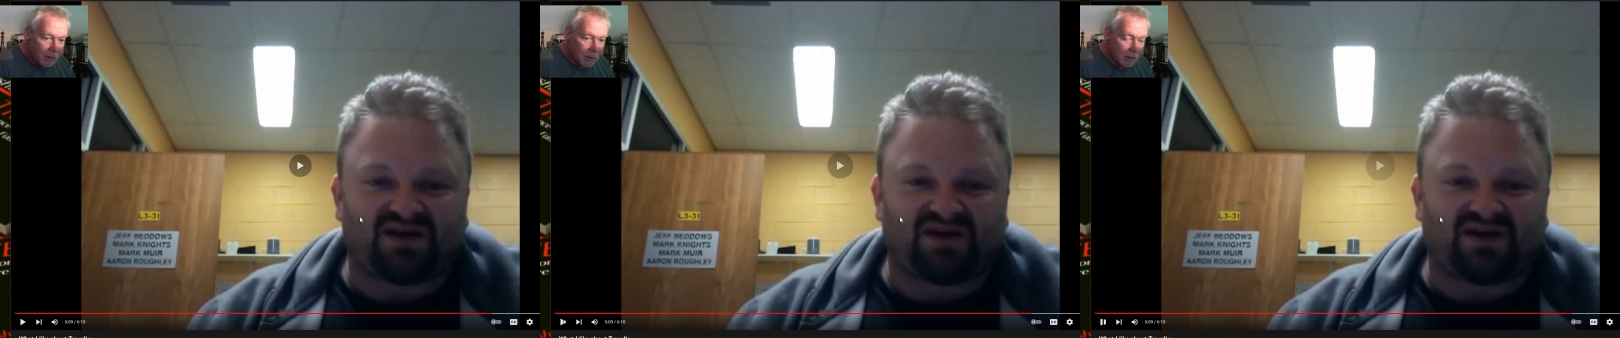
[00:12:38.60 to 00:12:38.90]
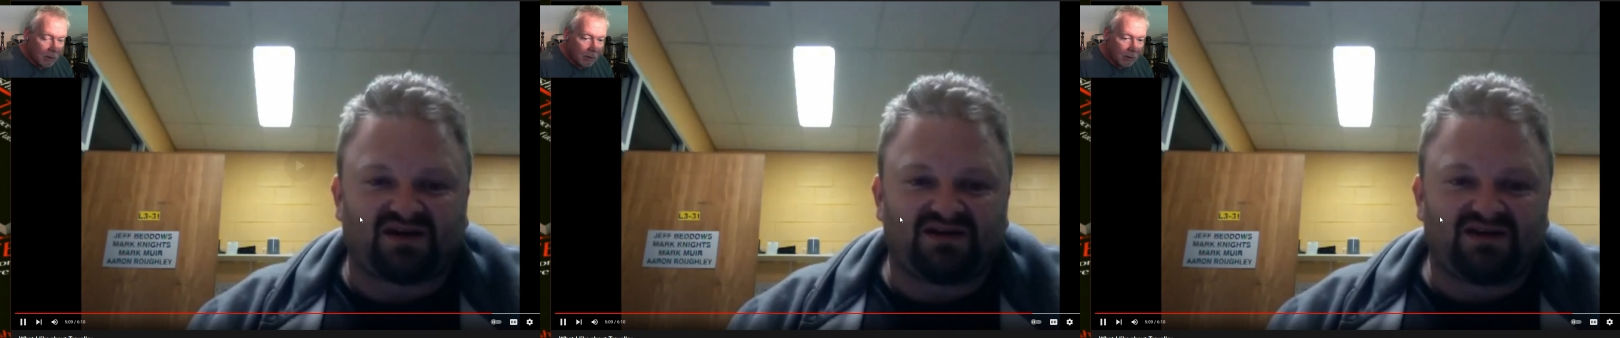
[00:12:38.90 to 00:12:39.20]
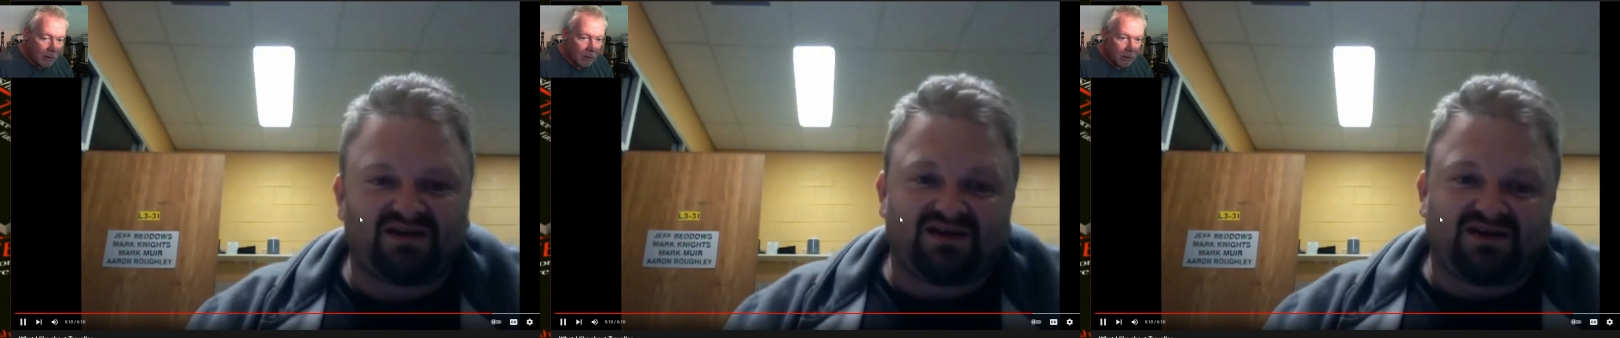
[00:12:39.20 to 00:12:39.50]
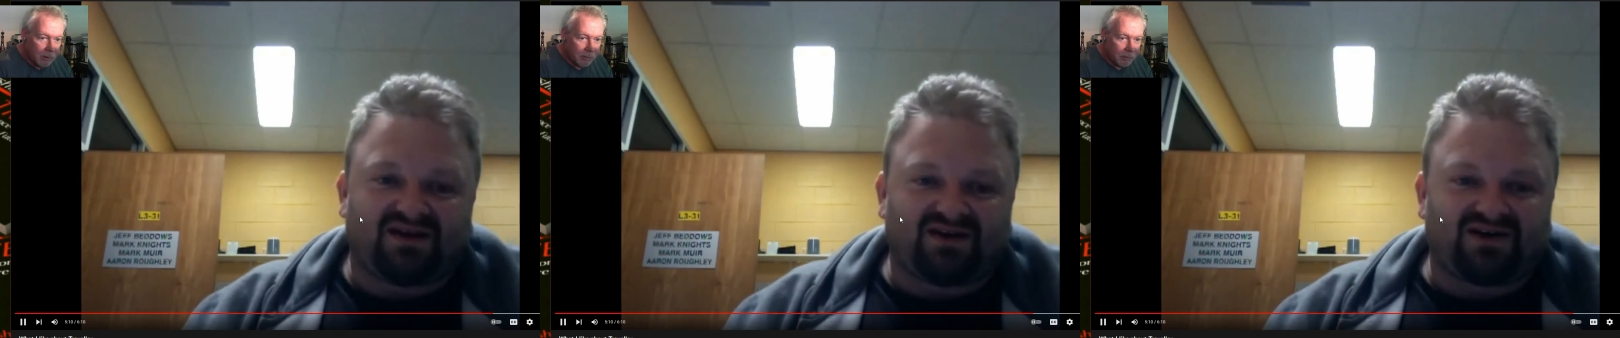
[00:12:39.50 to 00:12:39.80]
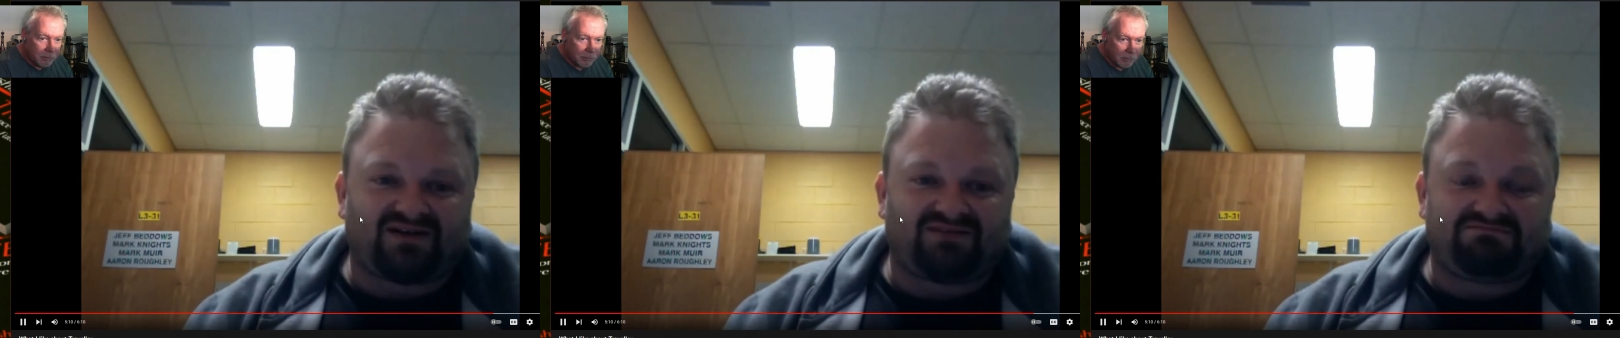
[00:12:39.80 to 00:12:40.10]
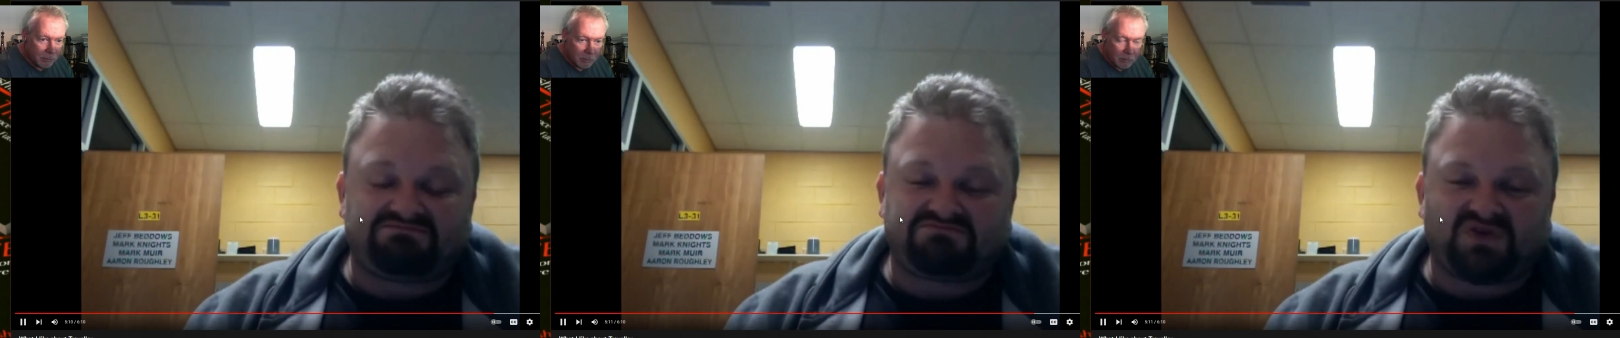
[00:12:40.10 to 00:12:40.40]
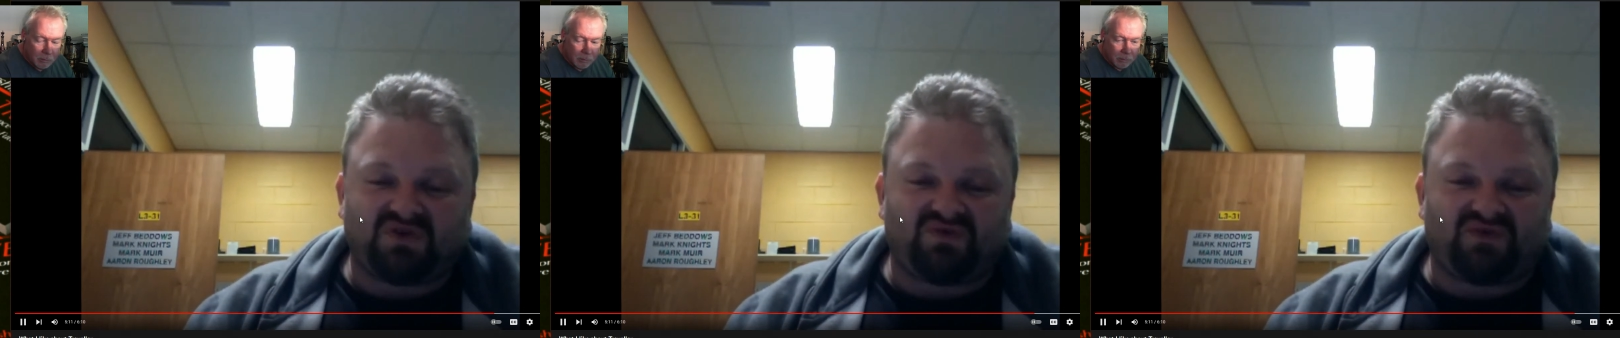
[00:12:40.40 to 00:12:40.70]
Speaker 1: Uh, I got to
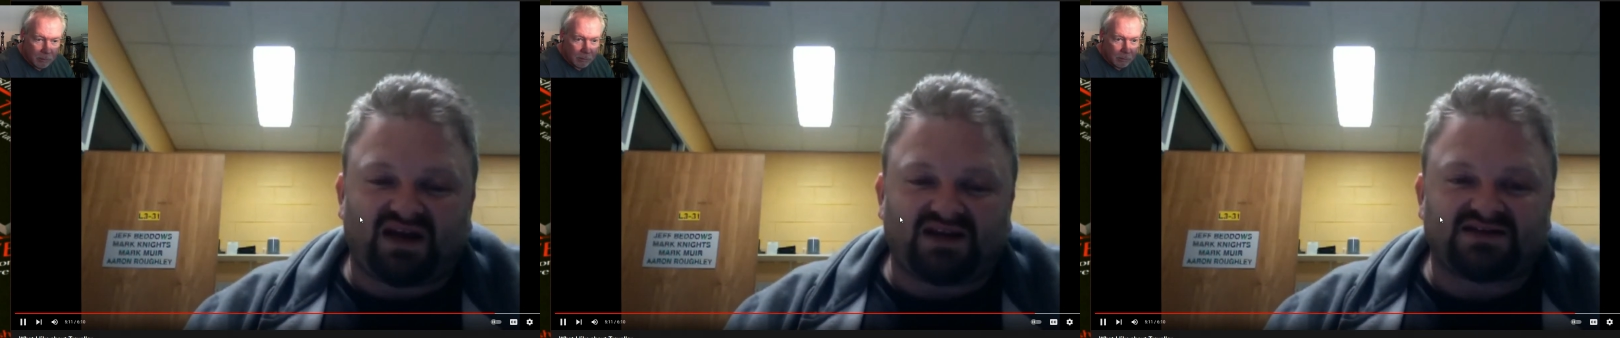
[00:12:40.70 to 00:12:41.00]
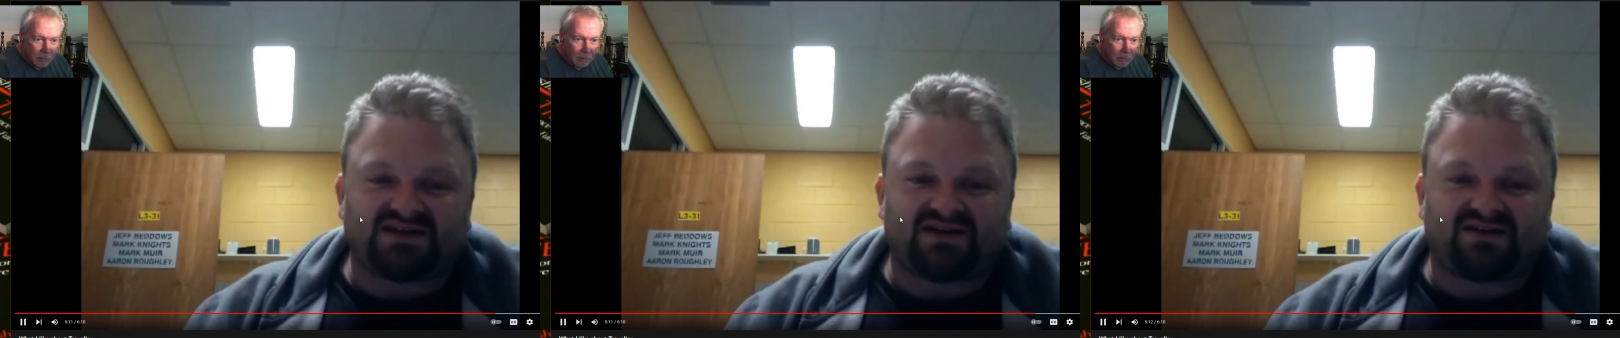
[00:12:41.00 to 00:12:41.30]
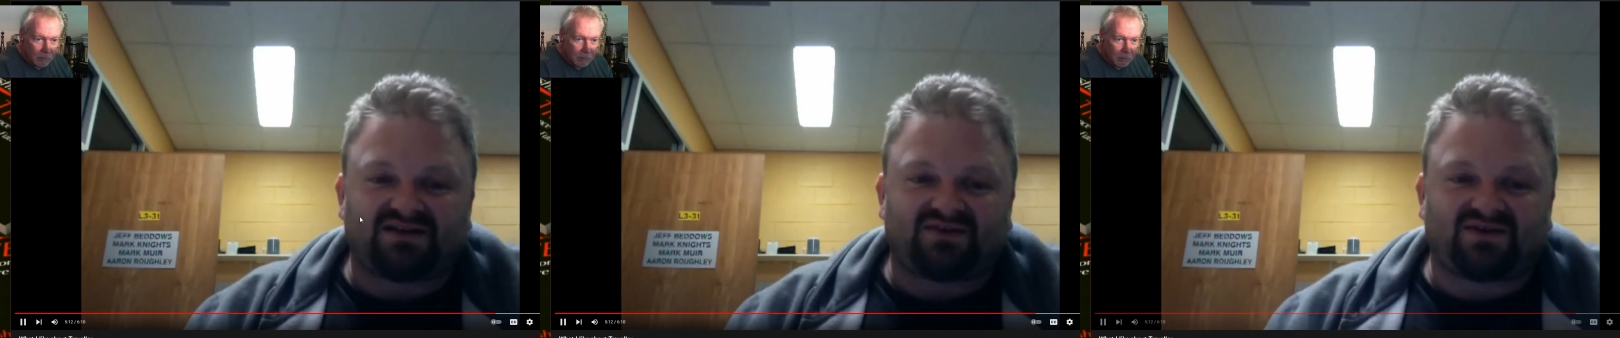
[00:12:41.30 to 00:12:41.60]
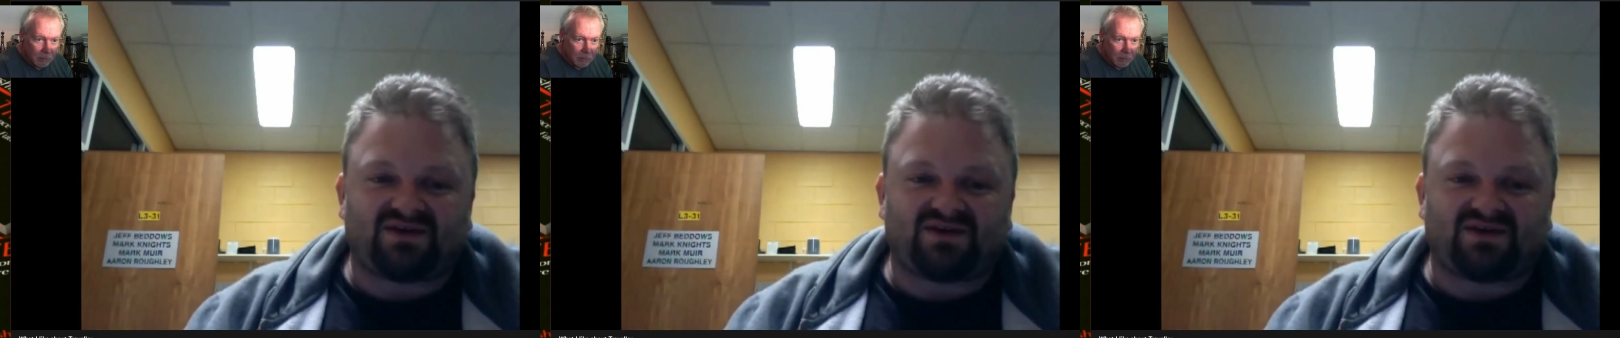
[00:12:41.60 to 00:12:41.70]
good reaction out of the crew.